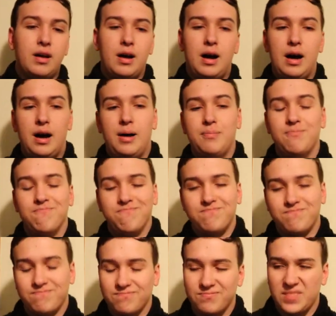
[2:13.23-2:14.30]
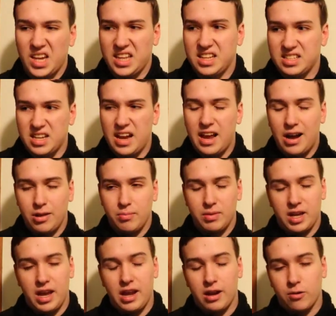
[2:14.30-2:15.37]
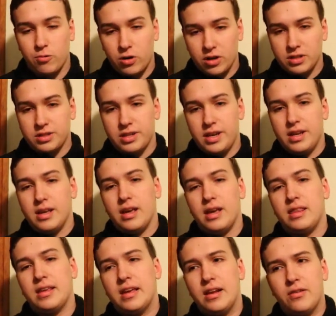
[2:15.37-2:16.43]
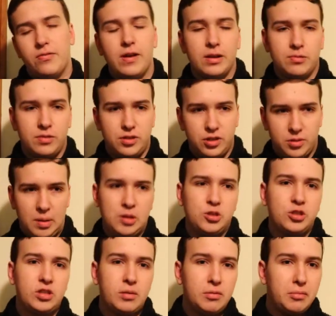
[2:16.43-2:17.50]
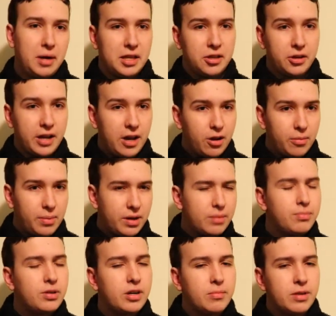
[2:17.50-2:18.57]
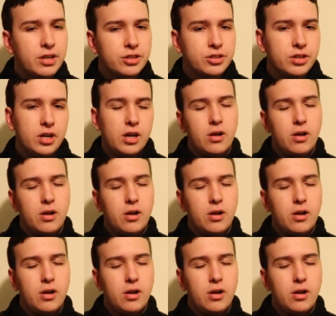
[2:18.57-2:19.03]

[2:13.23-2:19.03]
That's kind of how the mechanic works. And they get effect when they're special summoned by their counterpart pretty much.